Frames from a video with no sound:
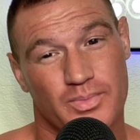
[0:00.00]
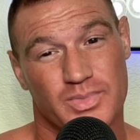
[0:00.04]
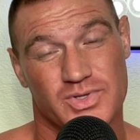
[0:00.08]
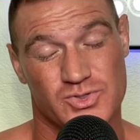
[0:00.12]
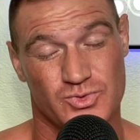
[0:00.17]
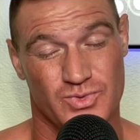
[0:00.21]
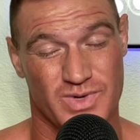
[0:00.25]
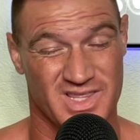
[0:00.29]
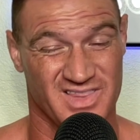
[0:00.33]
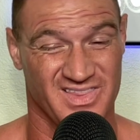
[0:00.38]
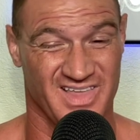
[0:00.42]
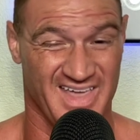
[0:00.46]

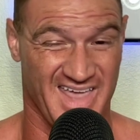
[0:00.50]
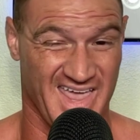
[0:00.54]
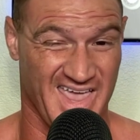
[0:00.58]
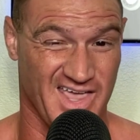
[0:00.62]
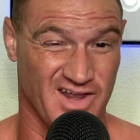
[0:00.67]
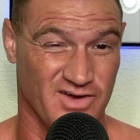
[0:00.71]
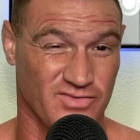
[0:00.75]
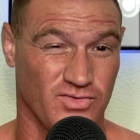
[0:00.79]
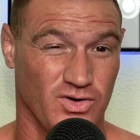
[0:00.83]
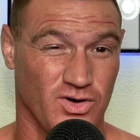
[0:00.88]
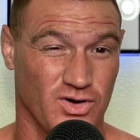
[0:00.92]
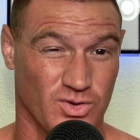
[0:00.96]
between like
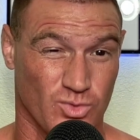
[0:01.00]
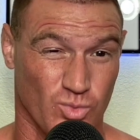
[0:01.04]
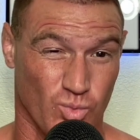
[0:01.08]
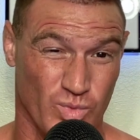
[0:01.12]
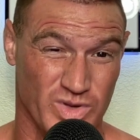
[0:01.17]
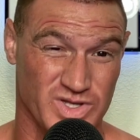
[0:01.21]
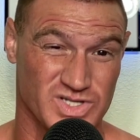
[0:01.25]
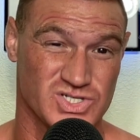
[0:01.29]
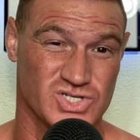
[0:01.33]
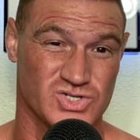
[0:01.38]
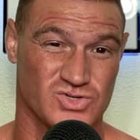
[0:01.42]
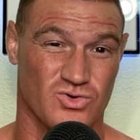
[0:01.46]
Anavar and
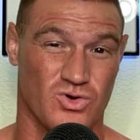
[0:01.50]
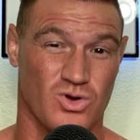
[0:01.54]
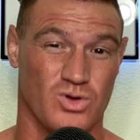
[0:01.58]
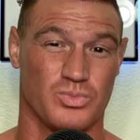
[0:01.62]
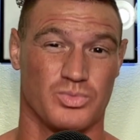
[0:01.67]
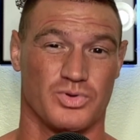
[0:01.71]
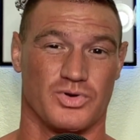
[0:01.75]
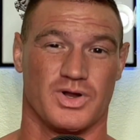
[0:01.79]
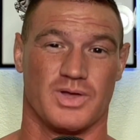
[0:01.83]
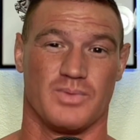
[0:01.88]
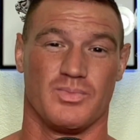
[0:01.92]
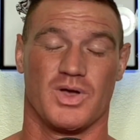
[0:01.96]
Winstrol pretty